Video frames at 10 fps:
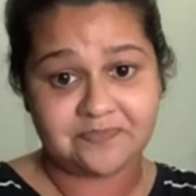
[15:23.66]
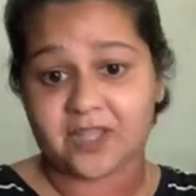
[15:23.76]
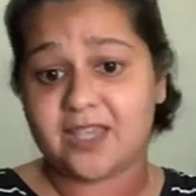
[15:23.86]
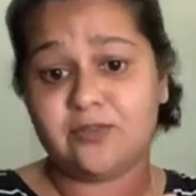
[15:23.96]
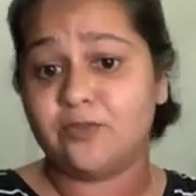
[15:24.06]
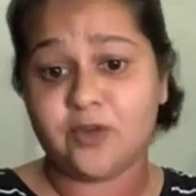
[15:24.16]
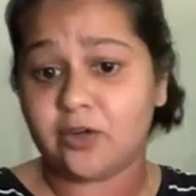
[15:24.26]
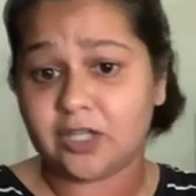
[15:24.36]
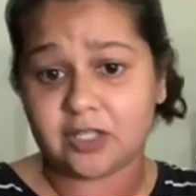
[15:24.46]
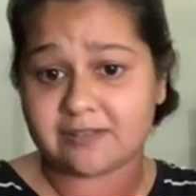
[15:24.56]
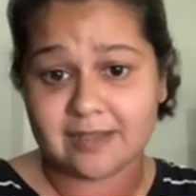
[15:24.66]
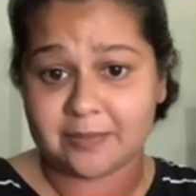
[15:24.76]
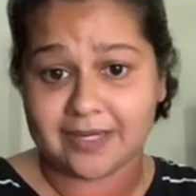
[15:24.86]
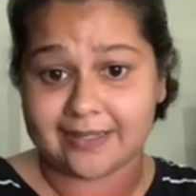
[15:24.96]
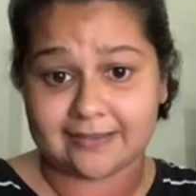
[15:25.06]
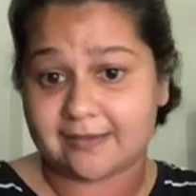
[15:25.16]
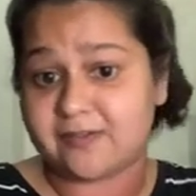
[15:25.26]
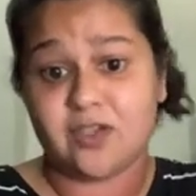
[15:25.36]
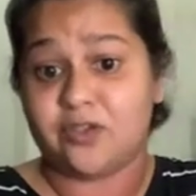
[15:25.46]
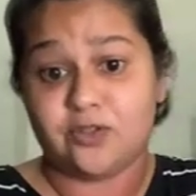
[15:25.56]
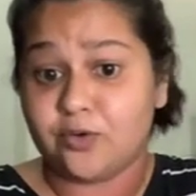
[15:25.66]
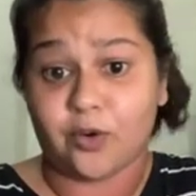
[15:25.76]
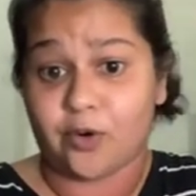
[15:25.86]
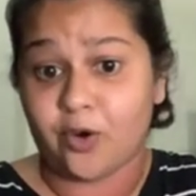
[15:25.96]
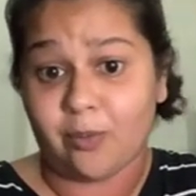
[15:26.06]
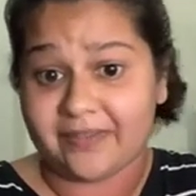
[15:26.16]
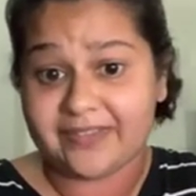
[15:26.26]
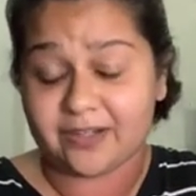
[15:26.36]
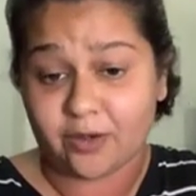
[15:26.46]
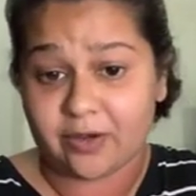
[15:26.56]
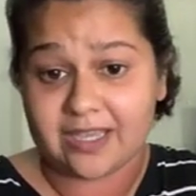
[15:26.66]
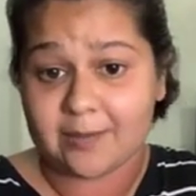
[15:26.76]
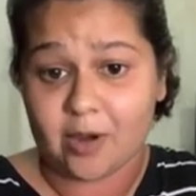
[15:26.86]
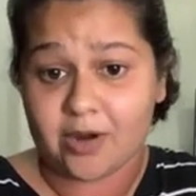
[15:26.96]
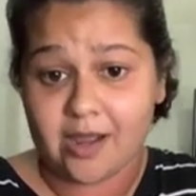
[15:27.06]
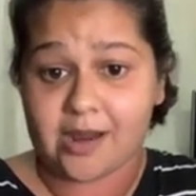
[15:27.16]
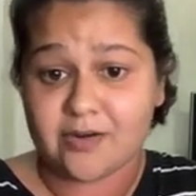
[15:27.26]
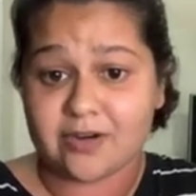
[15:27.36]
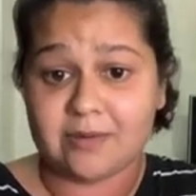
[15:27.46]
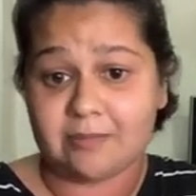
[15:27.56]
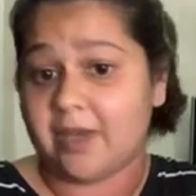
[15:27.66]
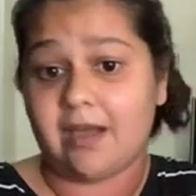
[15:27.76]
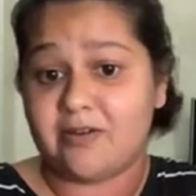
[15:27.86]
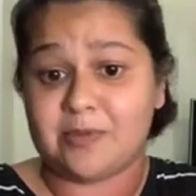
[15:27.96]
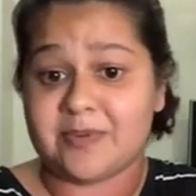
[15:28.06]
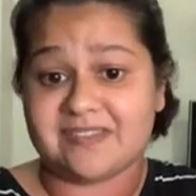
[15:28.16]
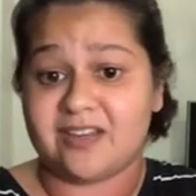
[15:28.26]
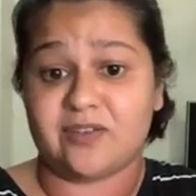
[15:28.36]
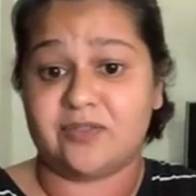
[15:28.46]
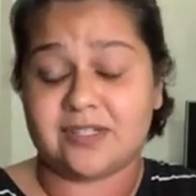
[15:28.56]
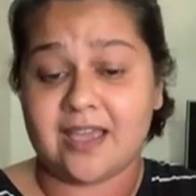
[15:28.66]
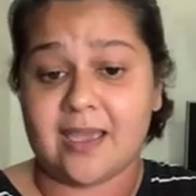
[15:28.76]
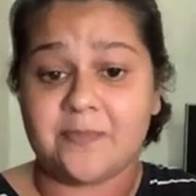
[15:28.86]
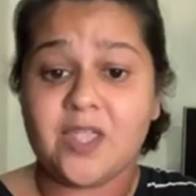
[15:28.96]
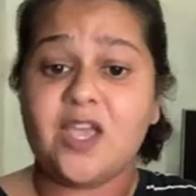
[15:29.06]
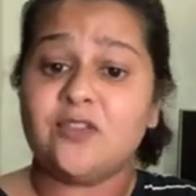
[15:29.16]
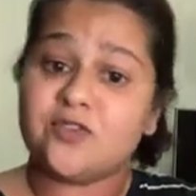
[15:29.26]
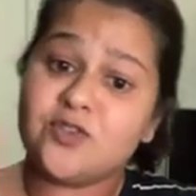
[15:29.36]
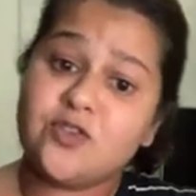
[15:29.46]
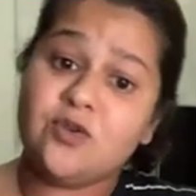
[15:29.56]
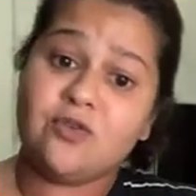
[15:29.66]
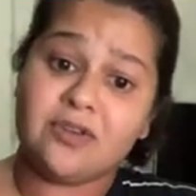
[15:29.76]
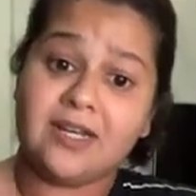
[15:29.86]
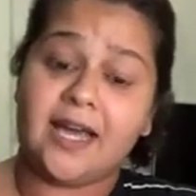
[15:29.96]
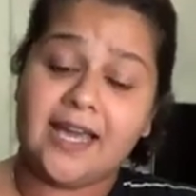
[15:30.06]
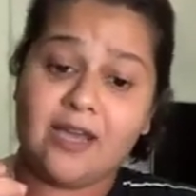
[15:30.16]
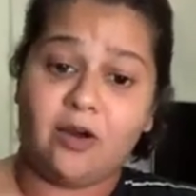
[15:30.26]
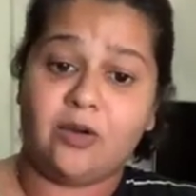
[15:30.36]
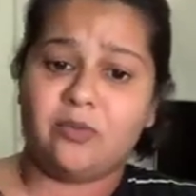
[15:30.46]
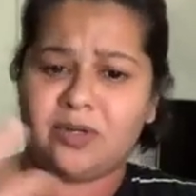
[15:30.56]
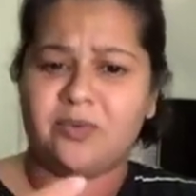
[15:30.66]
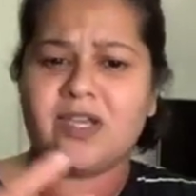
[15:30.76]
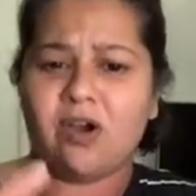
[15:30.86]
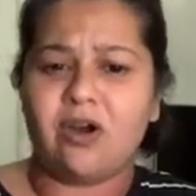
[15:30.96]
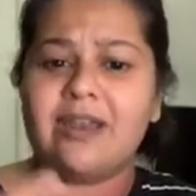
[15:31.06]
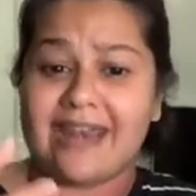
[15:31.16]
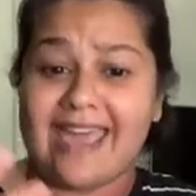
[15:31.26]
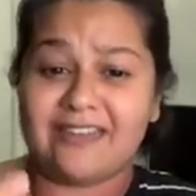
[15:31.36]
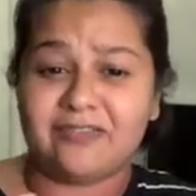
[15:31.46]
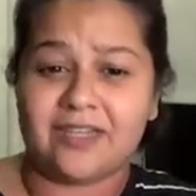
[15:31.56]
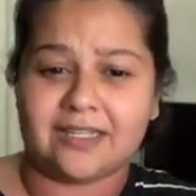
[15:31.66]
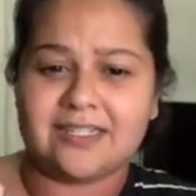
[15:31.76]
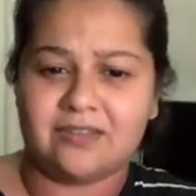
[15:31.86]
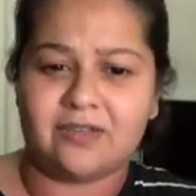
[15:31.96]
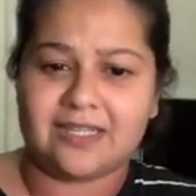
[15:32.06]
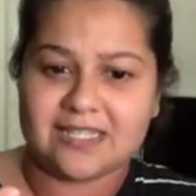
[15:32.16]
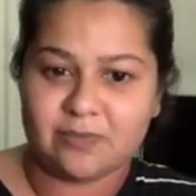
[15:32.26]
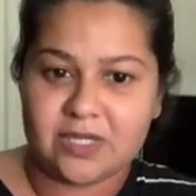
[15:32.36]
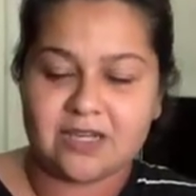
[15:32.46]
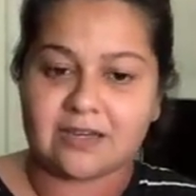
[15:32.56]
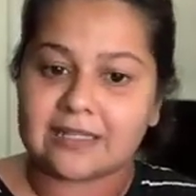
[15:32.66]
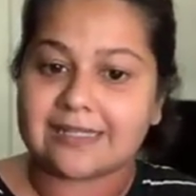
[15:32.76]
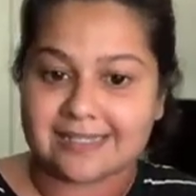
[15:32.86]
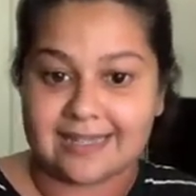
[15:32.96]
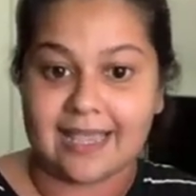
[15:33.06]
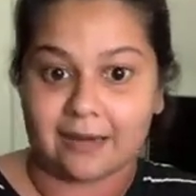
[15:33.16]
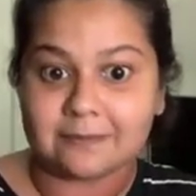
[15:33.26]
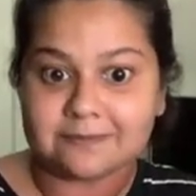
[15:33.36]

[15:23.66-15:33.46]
If you've not got subtitles, you don't know what they're talking about 100% of the time. So you rely on what we call an affective experience then,